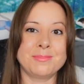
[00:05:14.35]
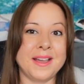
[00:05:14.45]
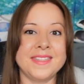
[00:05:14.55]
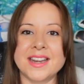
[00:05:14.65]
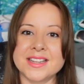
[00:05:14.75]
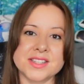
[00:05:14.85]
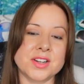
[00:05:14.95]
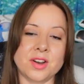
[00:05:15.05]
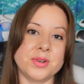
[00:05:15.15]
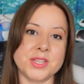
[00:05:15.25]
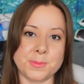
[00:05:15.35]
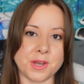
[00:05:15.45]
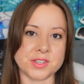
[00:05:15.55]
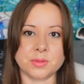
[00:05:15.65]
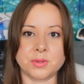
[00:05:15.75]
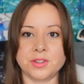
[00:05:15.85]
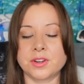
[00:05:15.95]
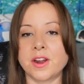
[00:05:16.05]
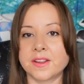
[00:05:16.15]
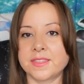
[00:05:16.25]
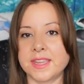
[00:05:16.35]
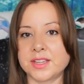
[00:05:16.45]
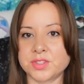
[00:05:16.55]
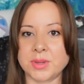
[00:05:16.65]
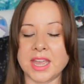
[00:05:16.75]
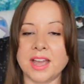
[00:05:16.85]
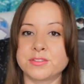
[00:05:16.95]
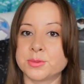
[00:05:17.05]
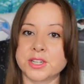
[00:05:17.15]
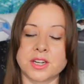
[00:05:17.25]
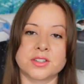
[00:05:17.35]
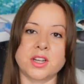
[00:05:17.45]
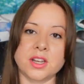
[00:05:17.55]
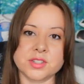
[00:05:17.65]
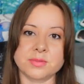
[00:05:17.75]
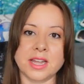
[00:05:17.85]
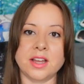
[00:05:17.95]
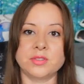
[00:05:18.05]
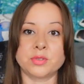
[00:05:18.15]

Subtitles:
But that isn't always possible. There are things we have to bring our dogs around,